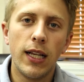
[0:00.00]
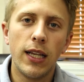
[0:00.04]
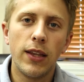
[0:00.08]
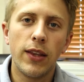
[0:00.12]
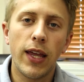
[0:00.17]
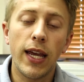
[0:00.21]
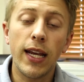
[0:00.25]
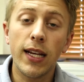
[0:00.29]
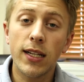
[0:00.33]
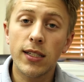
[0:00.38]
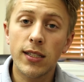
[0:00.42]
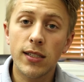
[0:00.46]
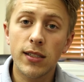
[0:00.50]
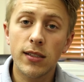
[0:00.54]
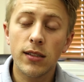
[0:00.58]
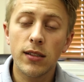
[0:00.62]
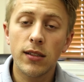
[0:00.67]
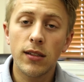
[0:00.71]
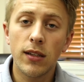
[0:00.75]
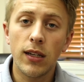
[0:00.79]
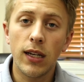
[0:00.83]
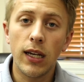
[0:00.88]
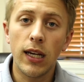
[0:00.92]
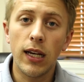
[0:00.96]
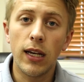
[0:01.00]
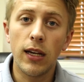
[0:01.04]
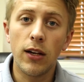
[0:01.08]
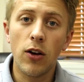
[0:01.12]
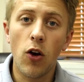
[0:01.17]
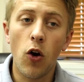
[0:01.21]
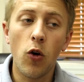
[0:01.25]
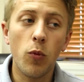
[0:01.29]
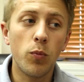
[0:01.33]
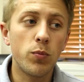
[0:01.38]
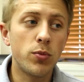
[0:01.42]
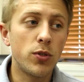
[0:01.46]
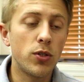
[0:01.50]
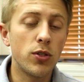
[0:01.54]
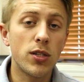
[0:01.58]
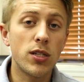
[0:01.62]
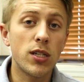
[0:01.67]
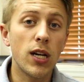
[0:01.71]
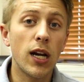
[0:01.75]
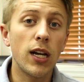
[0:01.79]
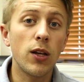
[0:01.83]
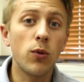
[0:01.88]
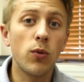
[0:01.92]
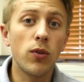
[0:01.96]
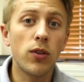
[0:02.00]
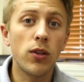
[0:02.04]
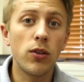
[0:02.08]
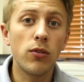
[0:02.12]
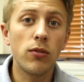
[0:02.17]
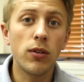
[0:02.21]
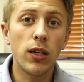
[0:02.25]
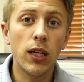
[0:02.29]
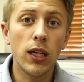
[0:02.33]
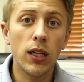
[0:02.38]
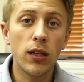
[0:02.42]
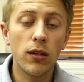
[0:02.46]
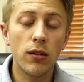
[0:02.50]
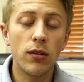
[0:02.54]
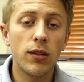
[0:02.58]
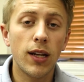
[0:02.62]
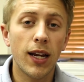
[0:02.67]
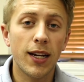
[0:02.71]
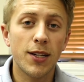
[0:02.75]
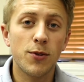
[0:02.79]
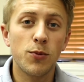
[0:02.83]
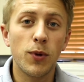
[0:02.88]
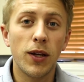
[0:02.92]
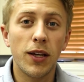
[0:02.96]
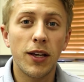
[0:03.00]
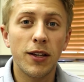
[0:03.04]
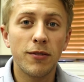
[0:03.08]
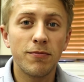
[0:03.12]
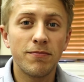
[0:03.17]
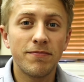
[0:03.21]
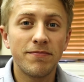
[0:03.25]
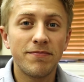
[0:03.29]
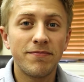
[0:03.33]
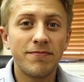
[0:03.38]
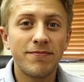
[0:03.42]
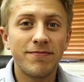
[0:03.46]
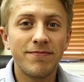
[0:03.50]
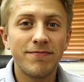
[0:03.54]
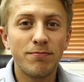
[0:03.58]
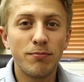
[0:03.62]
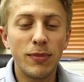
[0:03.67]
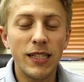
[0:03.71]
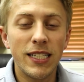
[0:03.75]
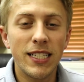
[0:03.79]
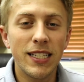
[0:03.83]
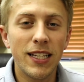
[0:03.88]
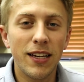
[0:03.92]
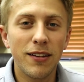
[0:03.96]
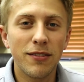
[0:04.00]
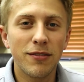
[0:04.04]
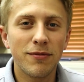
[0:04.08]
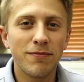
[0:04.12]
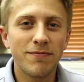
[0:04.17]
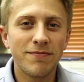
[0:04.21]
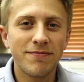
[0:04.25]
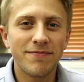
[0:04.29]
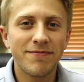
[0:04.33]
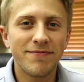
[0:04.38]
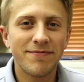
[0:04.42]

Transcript: Thanks, and hope to study with you again next week. Peace and love.